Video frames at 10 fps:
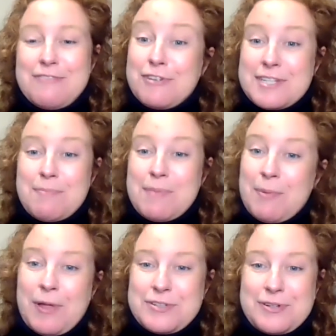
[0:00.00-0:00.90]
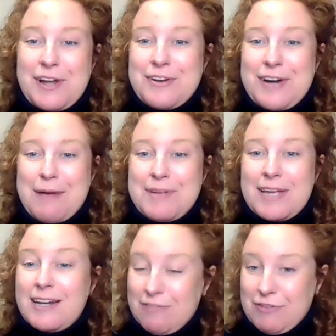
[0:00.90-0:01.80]
And for some people, I'll do it on their
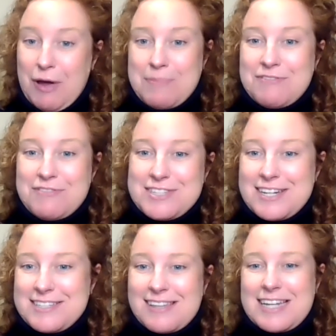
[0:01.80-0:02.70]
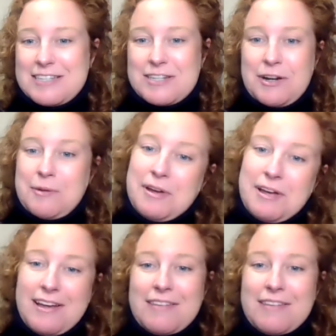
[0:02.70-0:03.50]
napkin. If you happen to visit us in the tasting room,